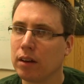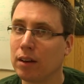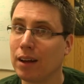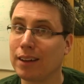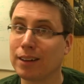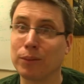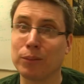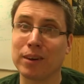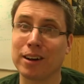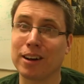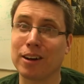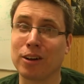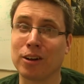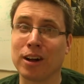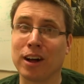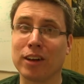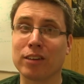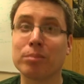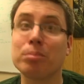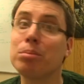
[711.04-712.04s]
Not the
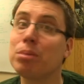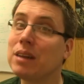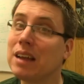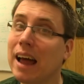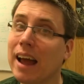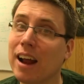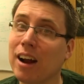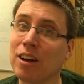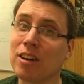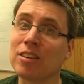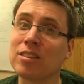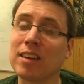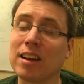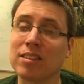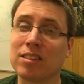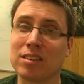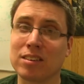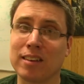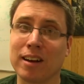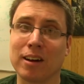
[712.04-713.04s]
win-at-all-cost players
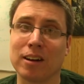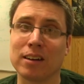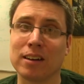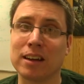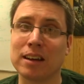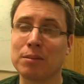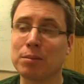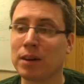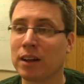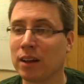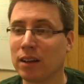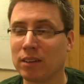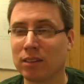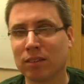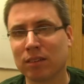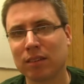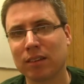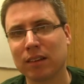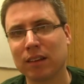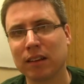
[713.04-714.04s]
necessarily,
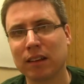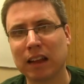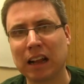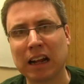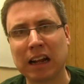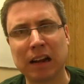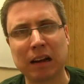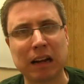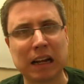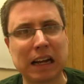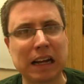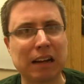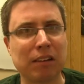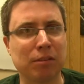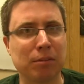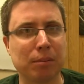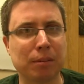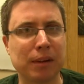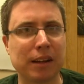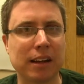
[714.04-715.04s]
because they can kind
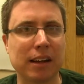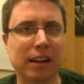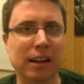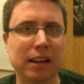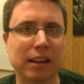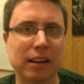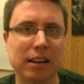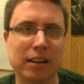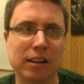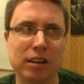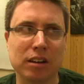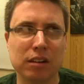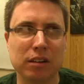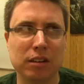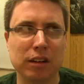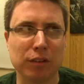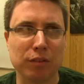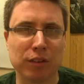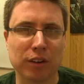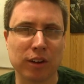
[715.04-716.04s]
of be
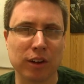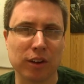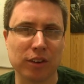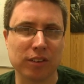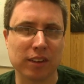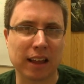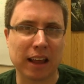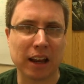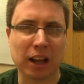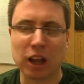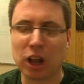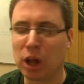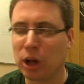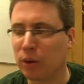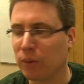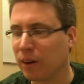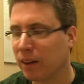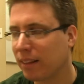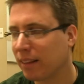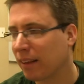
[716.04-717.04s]
difficult to get
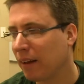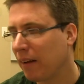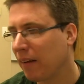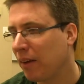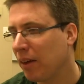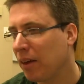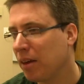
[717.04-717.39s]
along with,